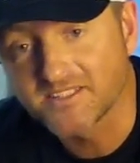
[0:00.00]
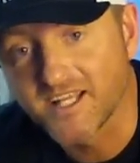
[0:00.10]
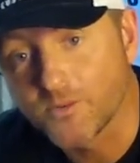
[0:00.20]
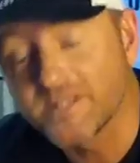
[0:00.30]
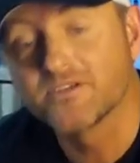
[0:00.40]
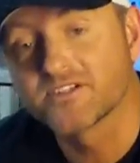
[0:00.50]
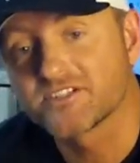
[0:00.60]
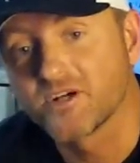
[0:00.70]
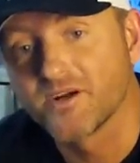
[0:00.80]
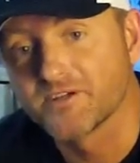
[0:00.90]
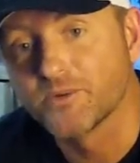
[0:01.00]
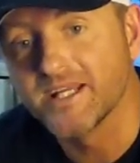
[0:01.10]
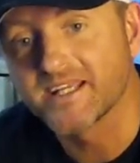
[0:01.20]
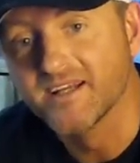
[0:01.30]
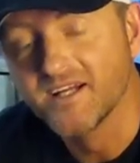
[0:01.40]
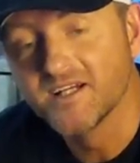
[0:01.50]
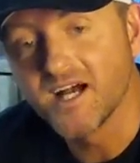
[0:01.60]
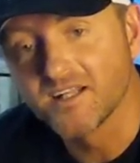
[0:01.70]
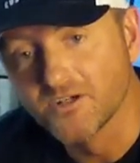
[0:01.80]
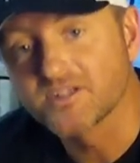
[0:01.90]
tonight. We do this show every week,
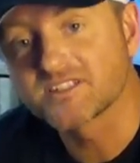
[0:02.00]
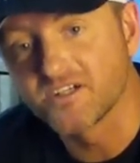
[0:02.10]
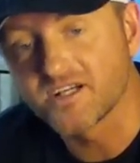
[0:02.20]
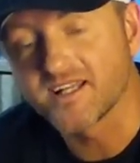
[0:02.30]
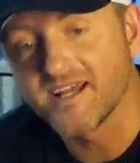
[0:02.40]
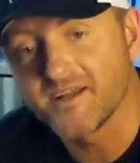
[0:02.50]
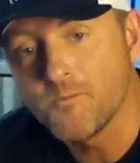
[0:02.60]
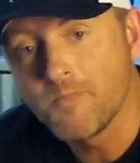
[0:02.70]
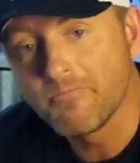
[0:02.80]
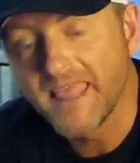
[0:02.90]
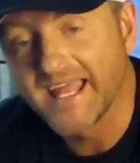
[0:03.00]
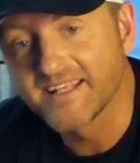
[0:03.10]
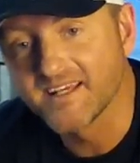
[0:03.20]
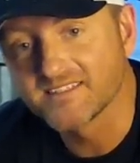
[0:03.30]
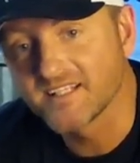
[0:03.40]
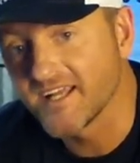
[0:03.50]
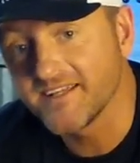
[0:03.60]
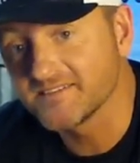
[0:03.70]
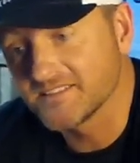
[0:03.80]
uh, Lucas Cook and I. And uh, tonight is